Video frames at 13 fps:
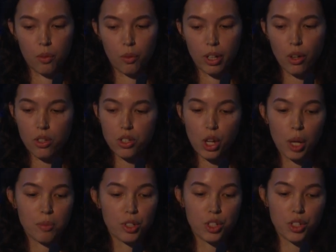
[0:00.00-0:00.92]
We also
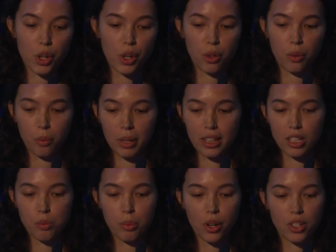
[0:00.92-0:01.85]
hope to show with
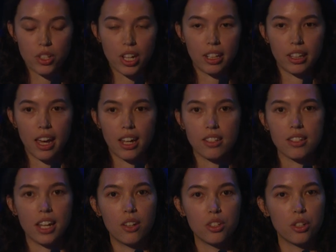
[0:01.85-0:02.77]
this project that
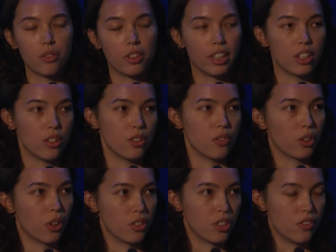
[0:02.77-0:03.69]
snails are a really useful
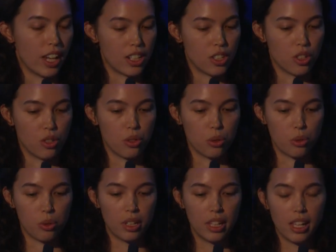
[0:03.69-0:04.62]
conservation
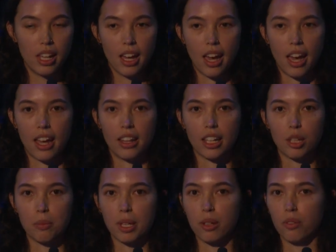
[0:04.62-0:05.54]
tool, and they
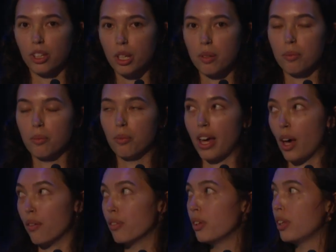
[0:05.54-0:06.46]
can be really
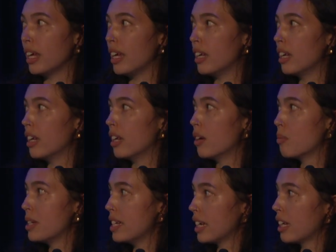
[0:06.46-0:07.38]
helpful in
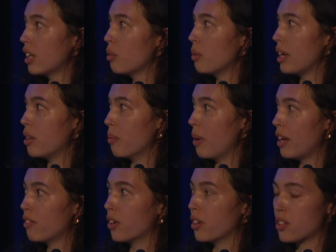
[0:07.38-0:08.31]
particular with
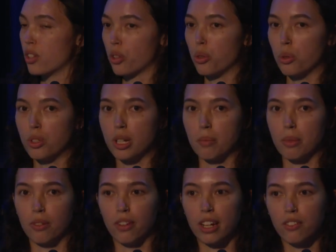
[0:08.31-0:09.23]
wet forests and cool
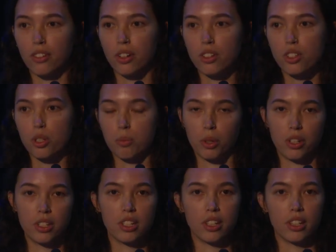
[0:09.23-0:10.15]
temperate rainforests to
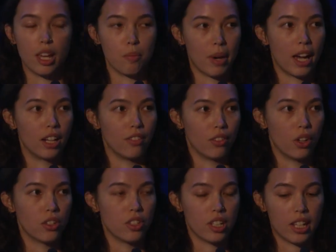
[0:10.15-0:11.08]
monitor their
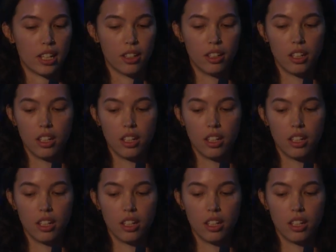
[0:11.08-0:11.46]
biodiversity.